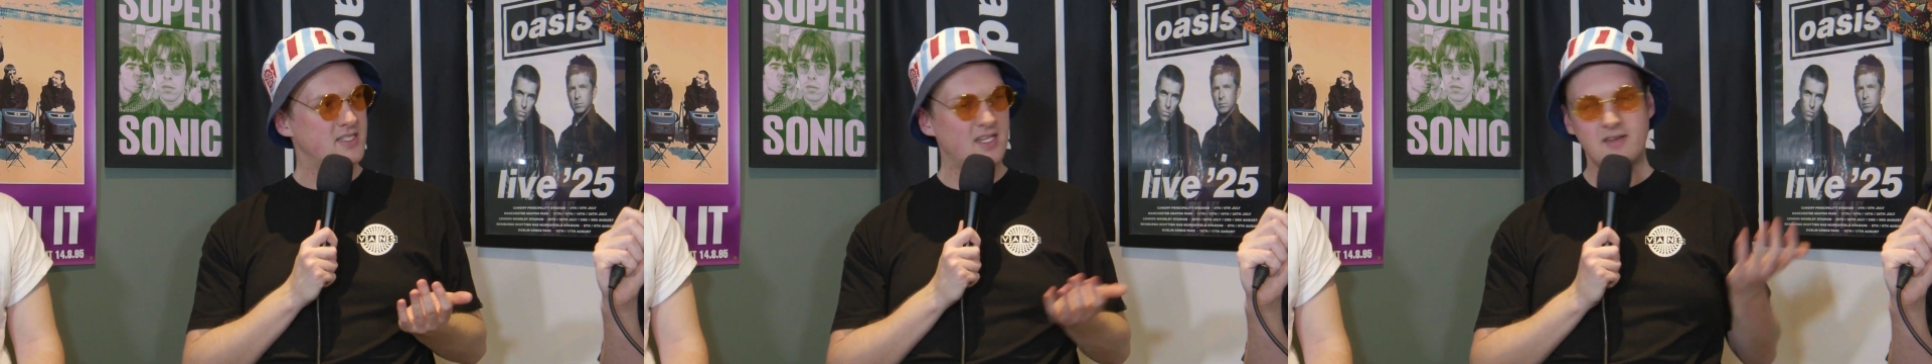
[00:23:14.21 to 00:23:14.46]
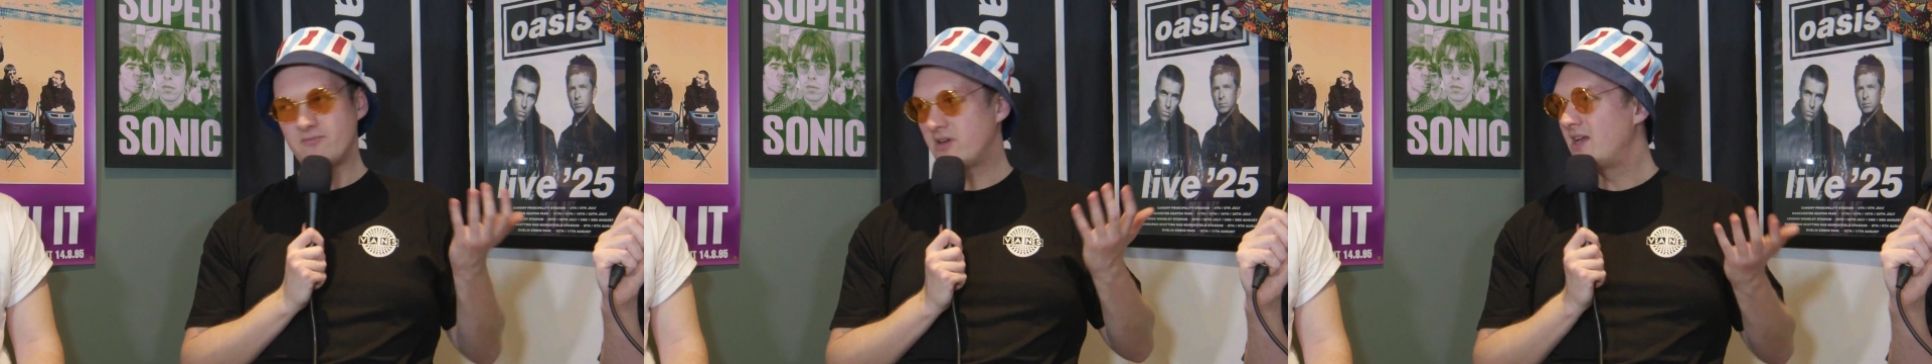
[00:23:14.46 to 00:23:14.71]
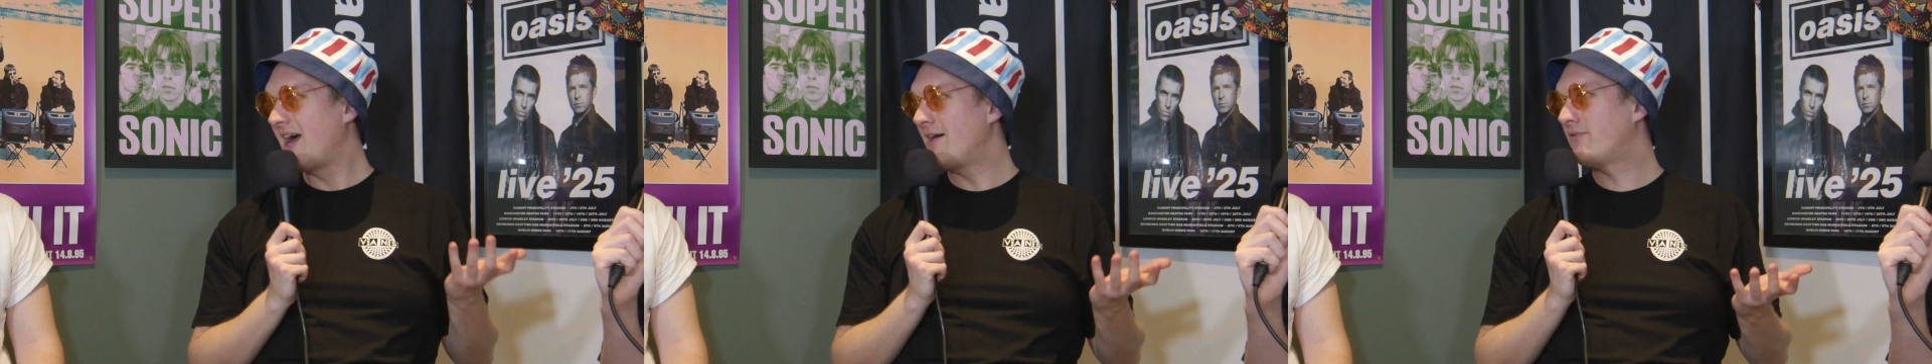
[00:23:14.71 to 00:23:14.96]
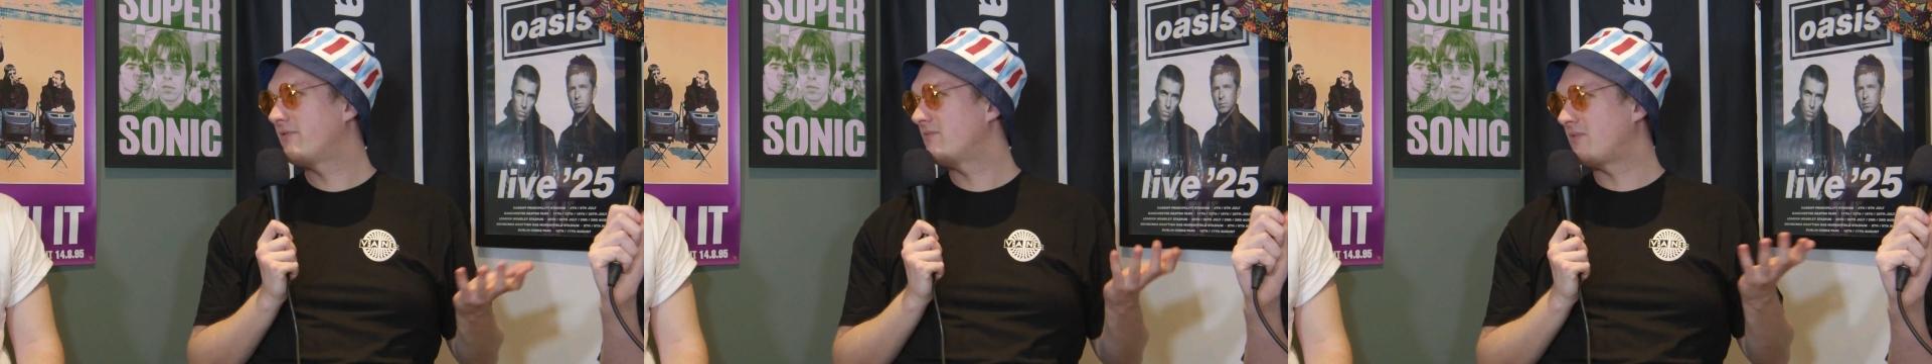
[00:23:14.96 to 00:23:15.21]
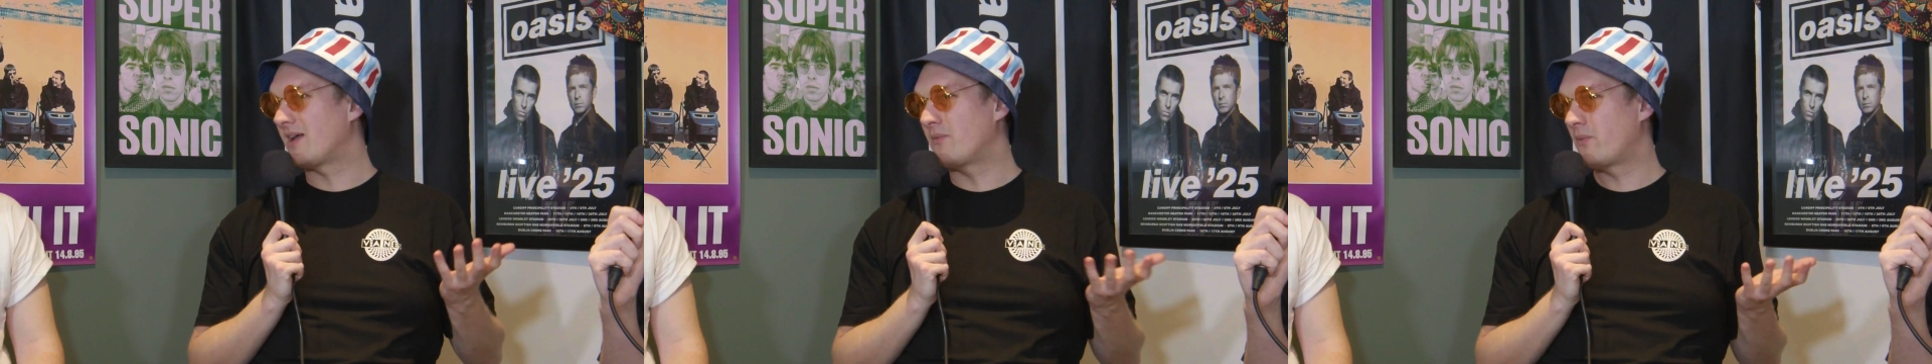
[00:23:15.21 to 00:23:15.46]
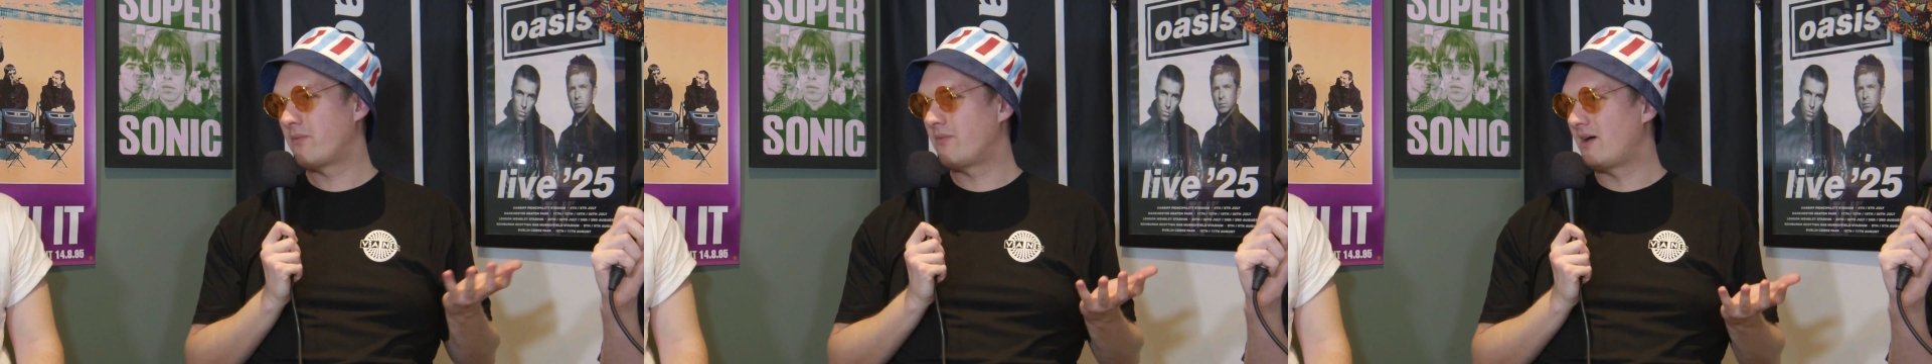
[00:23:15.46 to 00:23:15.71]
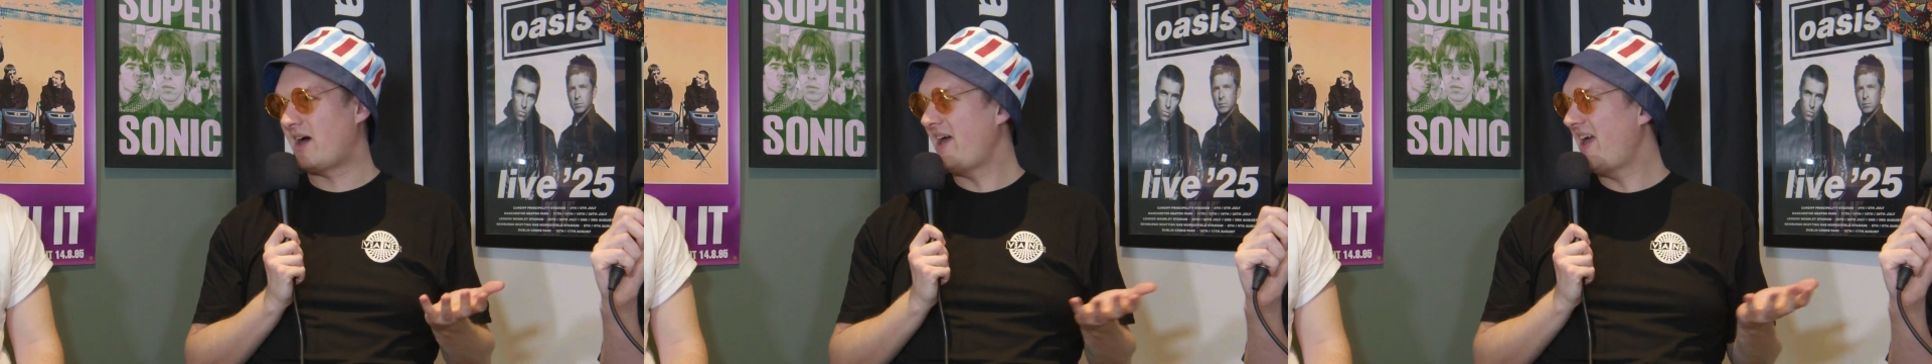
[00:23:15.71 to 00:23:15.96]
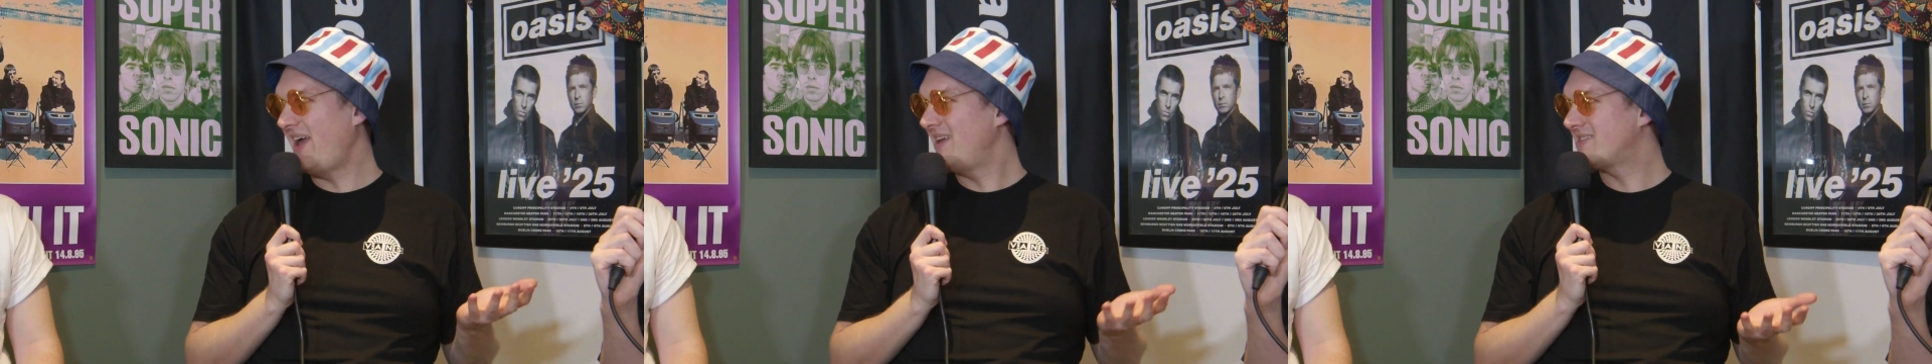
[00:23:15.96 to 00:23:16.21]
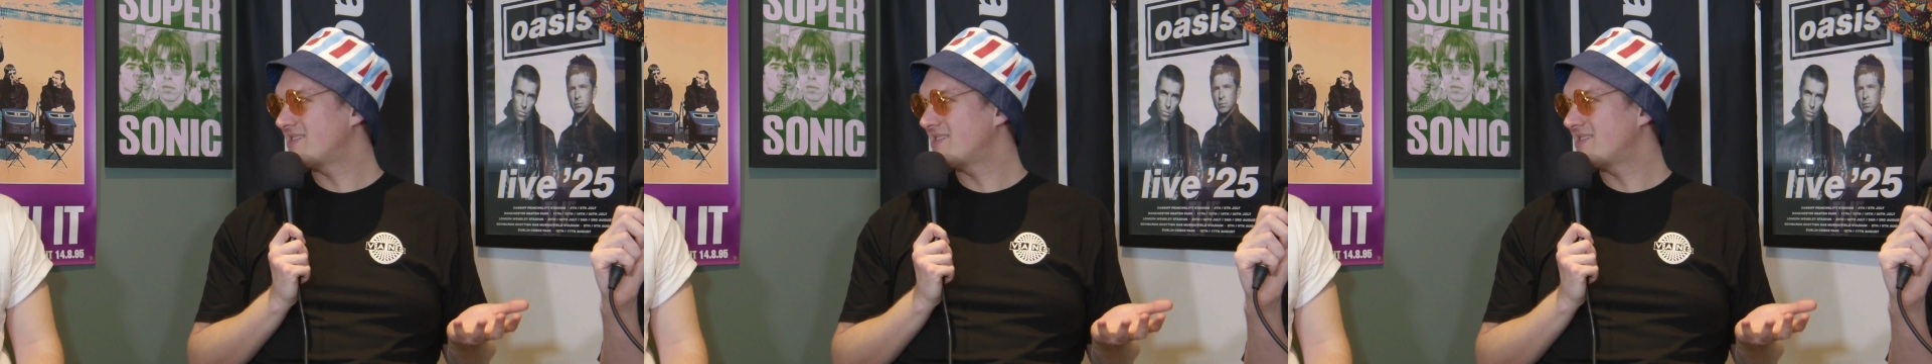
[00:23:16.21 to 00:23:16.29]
He didn't really have like a hit.